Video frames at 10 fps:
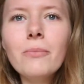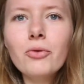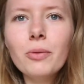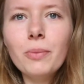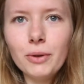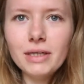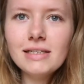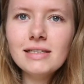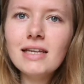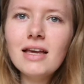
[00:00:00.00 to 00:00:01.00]
bought the
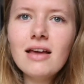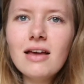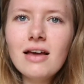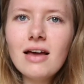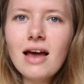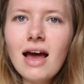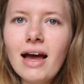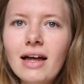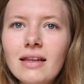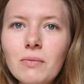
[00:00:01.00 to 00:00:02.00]
boys
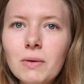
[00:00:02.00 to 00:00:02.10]
and then we